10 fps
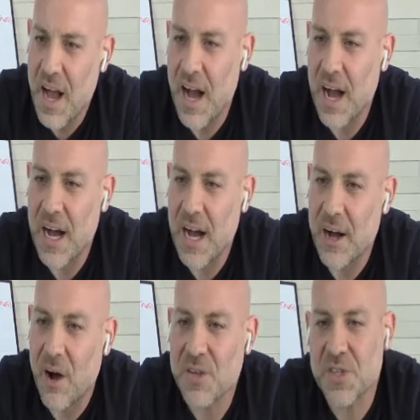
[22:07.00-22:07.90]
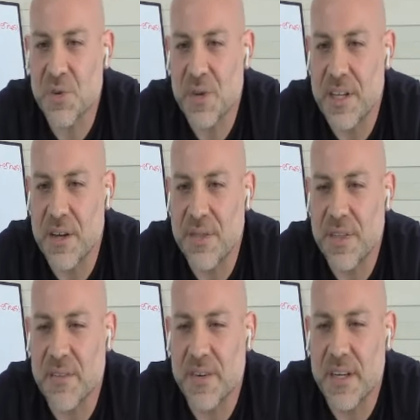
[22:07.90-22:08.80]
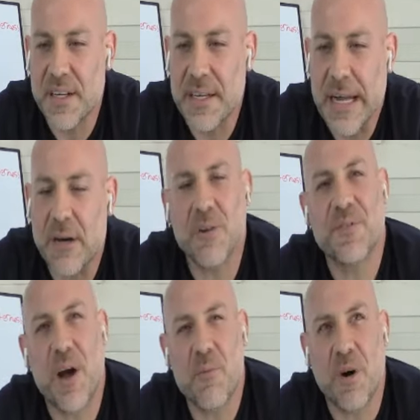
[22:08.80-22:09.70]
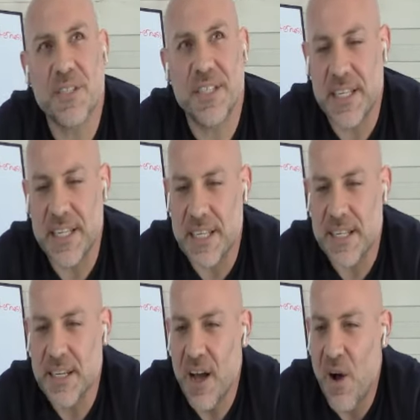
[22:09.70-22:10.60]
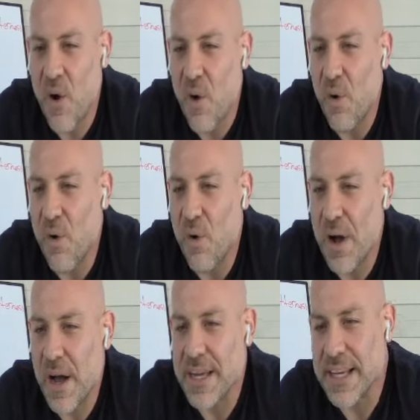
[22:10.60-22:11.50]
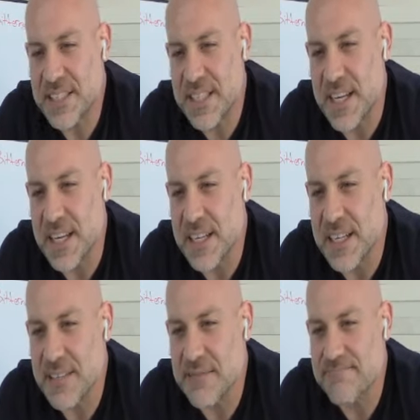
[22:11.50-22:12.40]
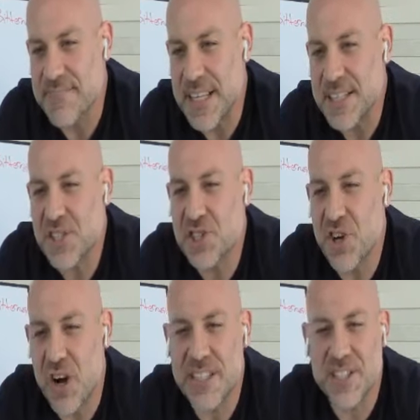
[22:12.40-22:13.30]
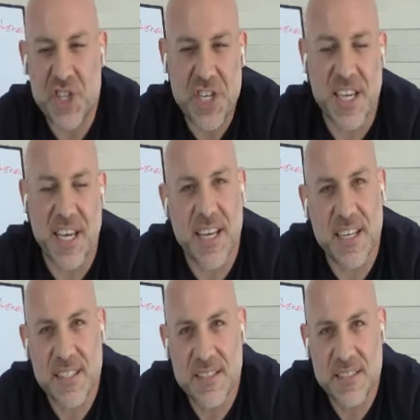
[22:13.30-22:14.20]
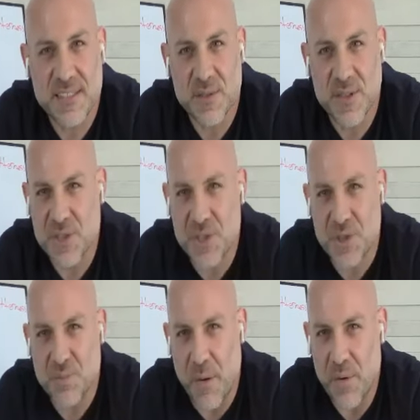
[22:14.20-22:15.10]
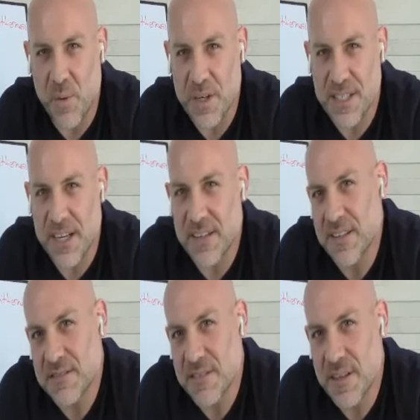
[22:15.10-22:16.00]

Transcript: Also, think of a elderflower martini or against a dense chocolate cheesecake. Would those two probably work together?